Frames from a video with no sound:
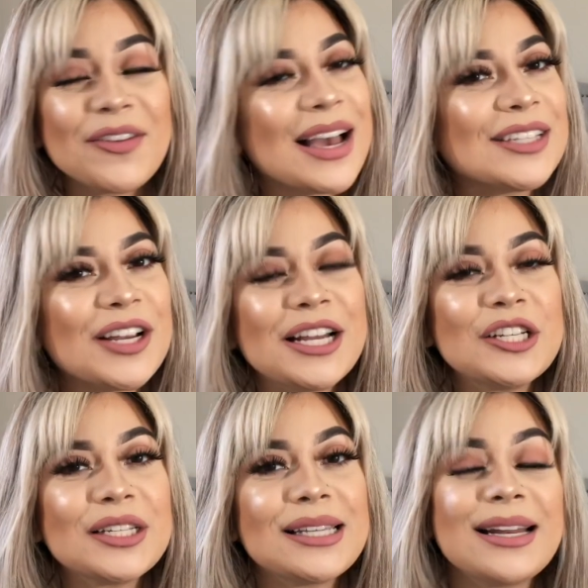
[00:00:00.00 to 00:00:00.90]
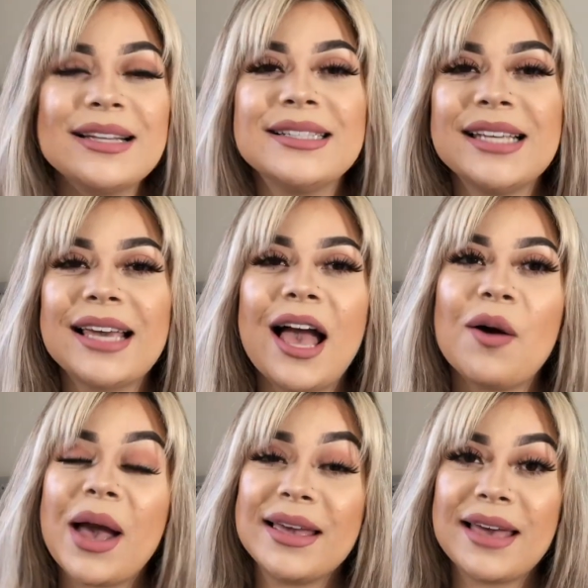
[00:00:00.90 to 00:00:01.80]
if you guys are interested in seeing
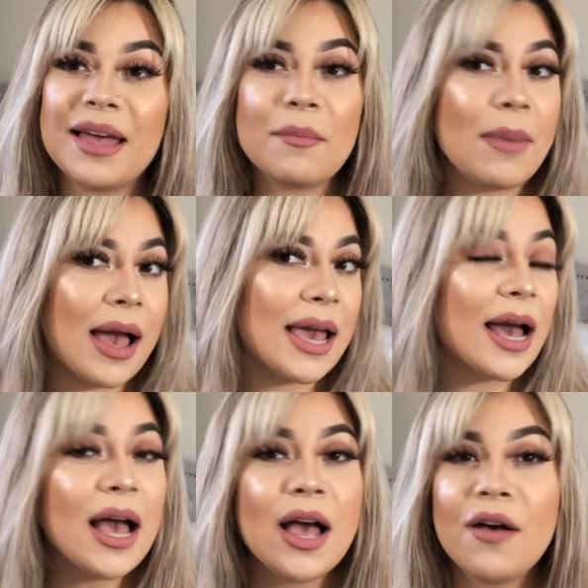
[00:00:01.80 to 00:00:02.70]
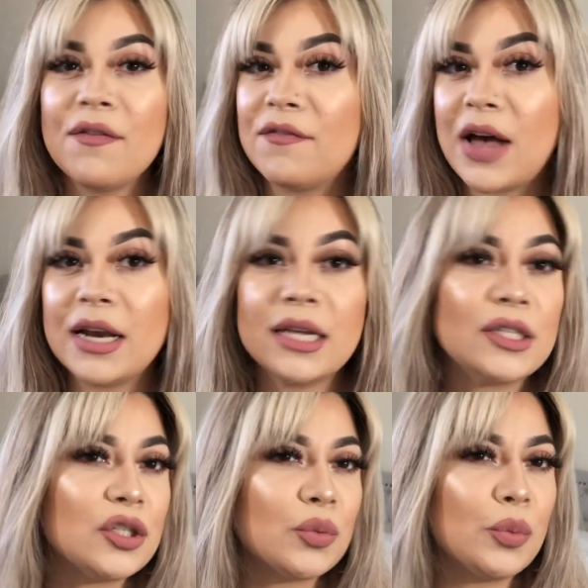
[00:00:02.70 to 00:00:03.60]
how I get my fun,
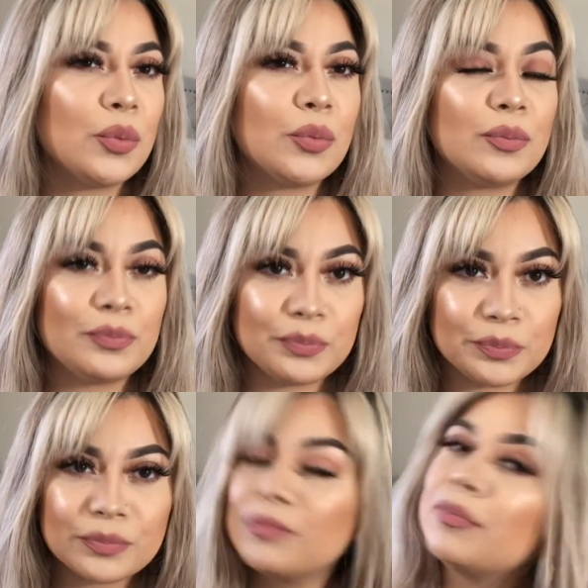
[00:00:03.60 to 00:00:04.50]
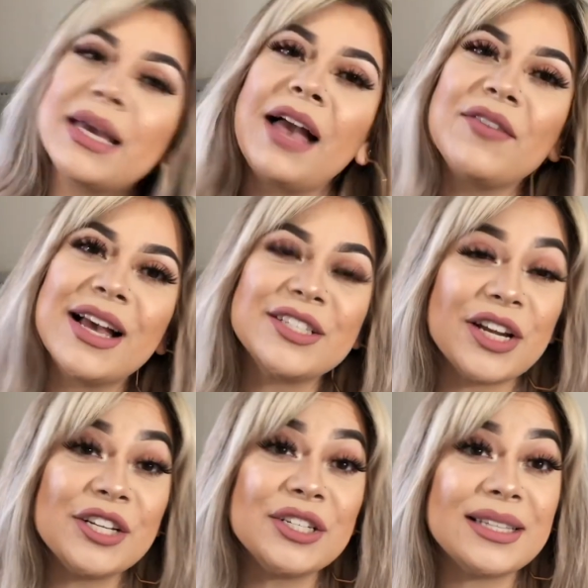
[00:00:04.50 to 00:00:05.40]
but yeah, if you guys are
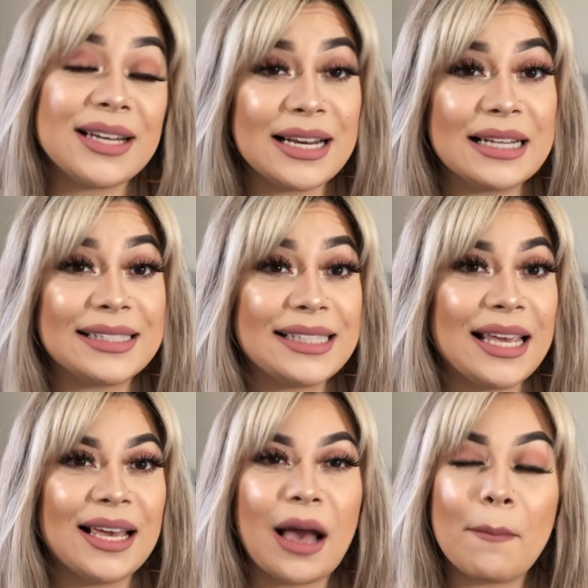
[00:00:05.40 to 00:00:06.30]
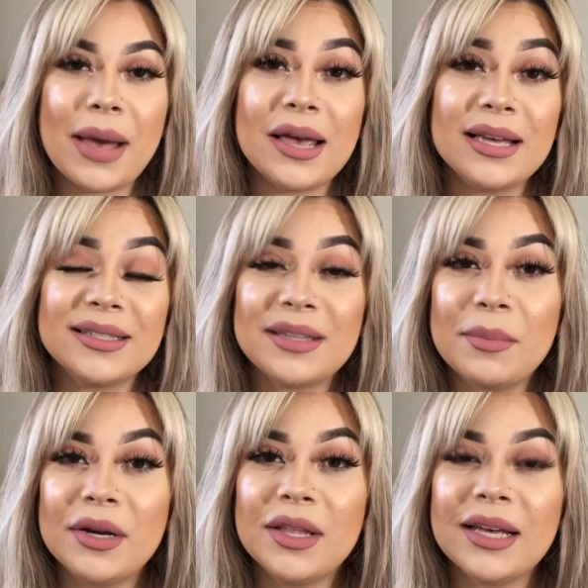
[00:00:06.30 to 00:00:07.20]
interested in seeing my
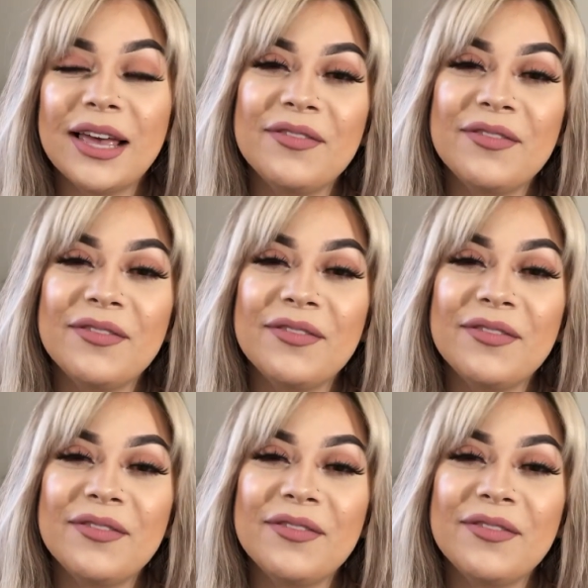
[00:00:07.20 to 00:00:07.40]
summer look,